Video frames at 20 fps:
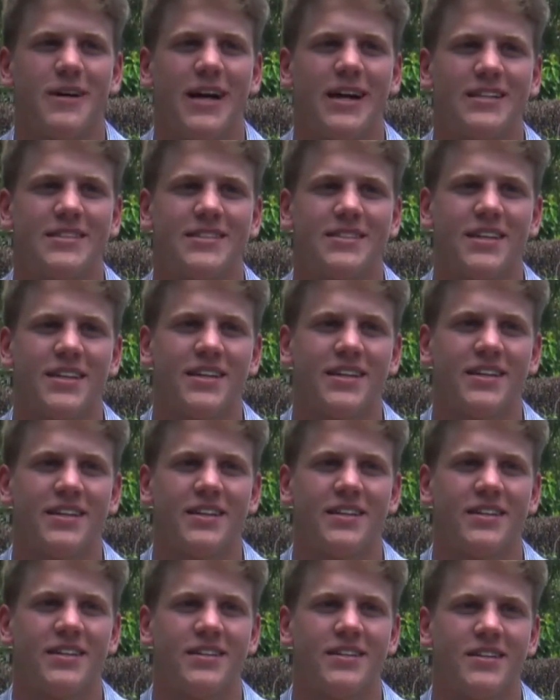I'd
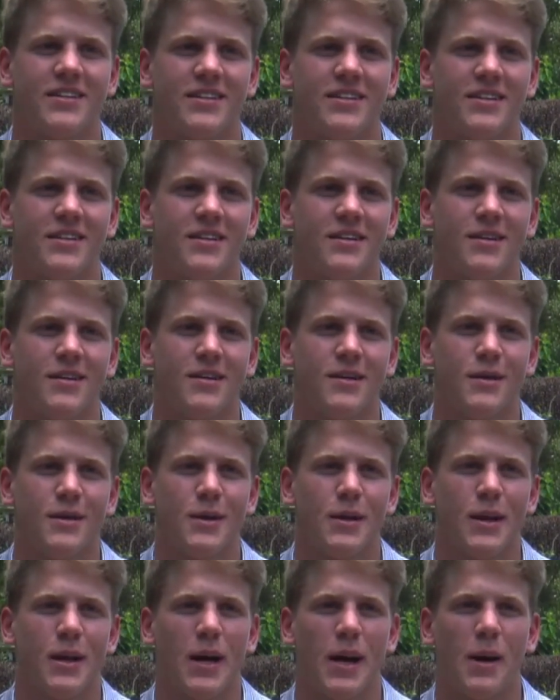say
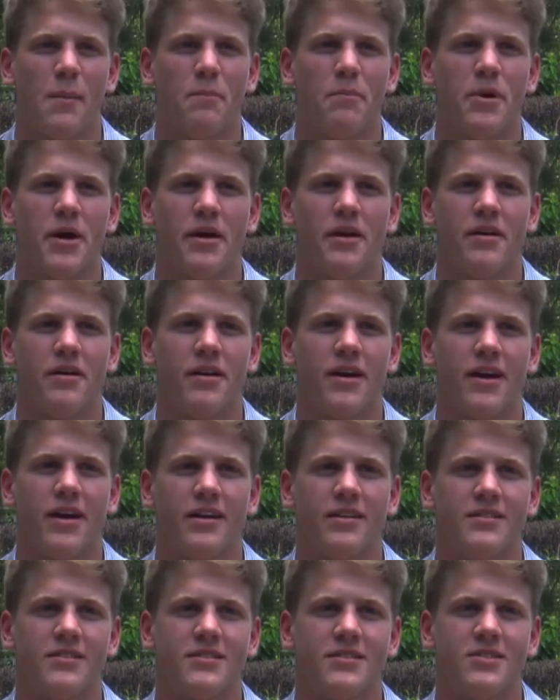I'm better
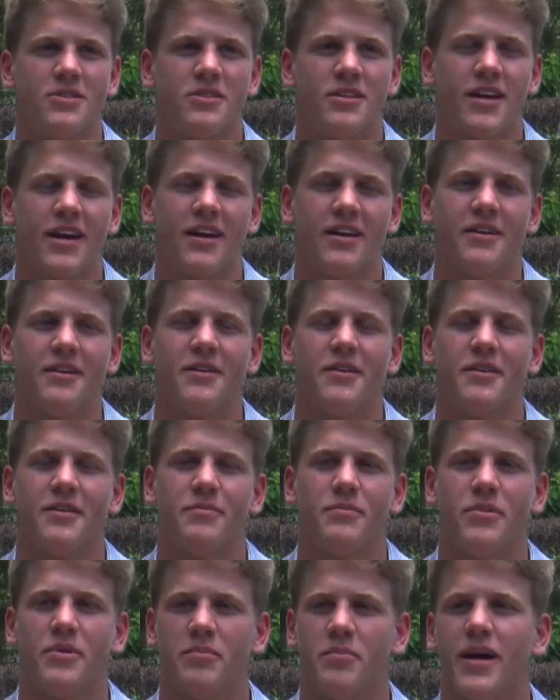at 2K,
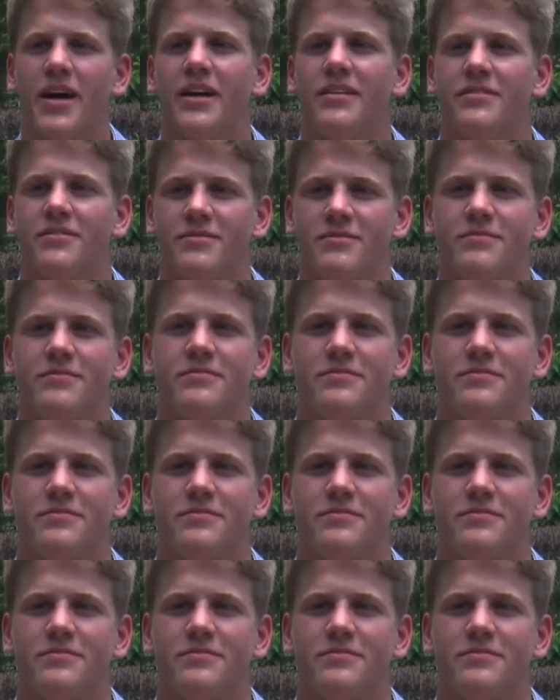but Madden.